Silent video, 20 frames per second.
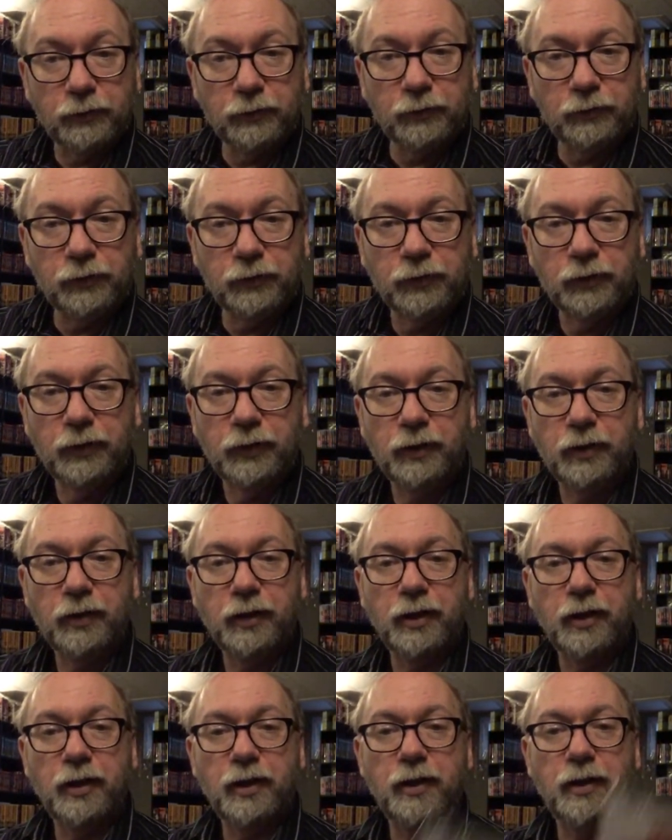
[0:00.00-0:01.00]
I
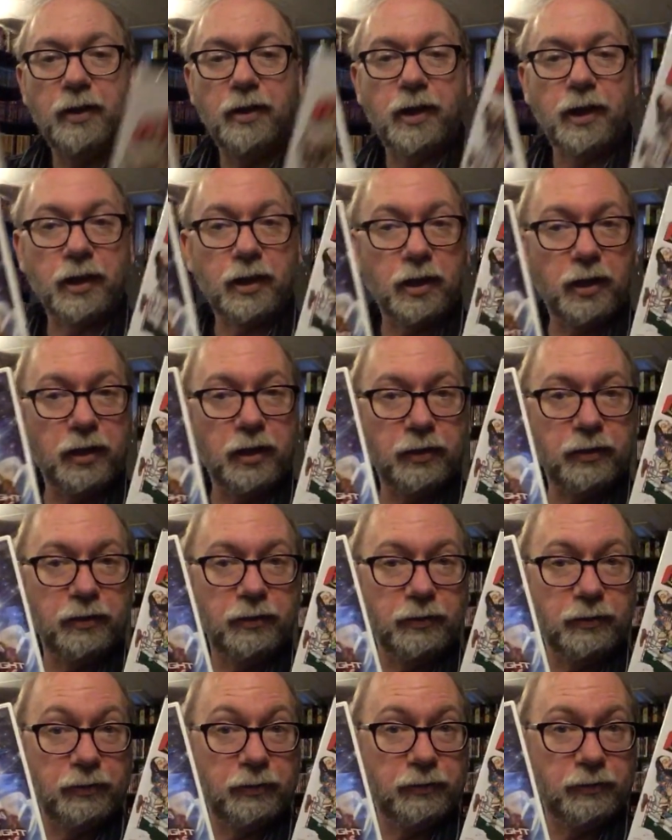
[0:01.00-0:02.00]
got
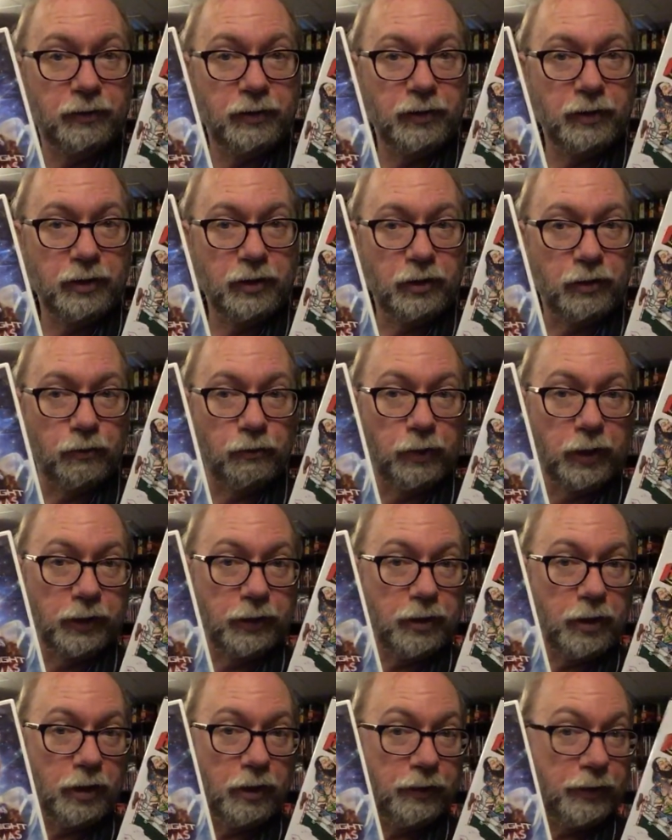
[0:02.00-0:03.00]
Ring
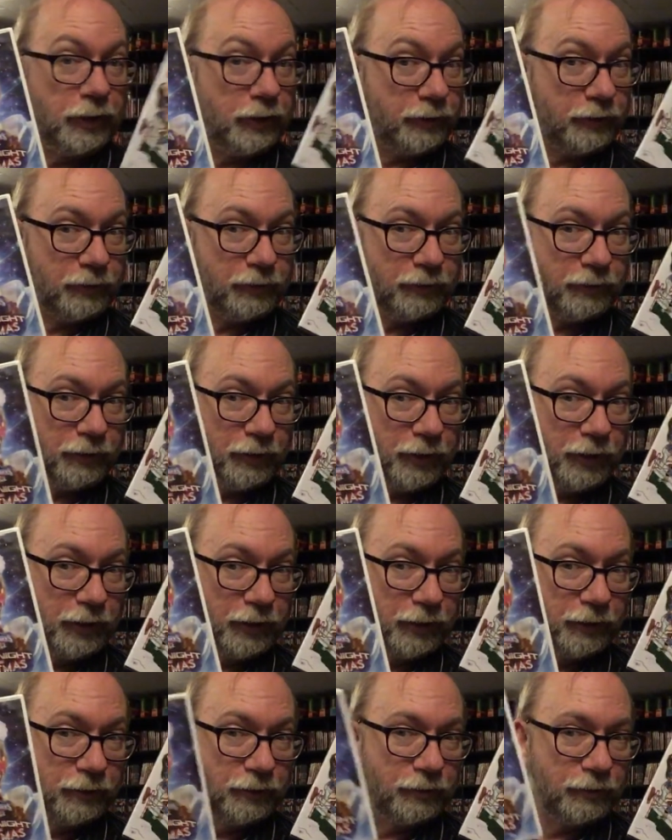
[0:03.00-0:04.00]
the Holidays
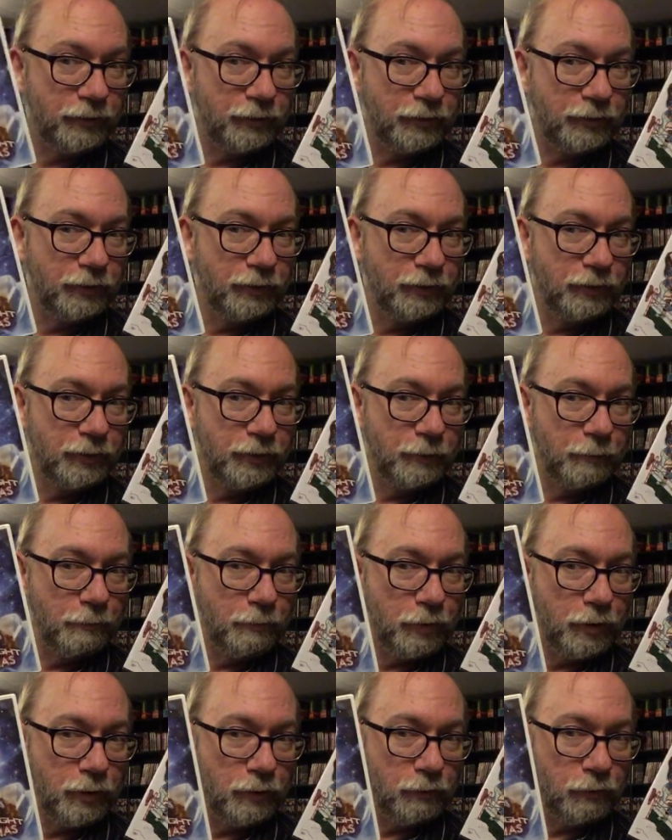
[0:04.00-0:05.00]
and
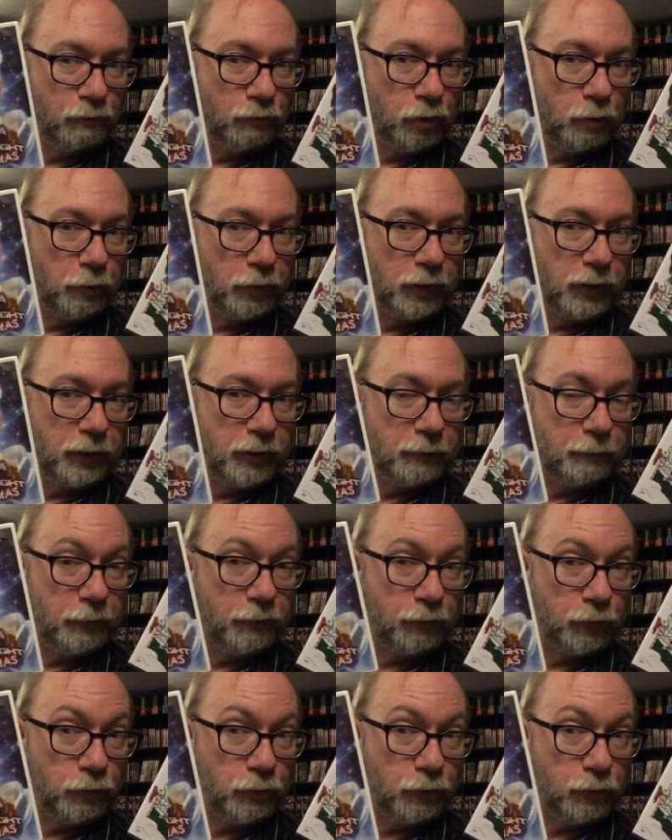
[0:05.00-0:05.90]
Robo Night Before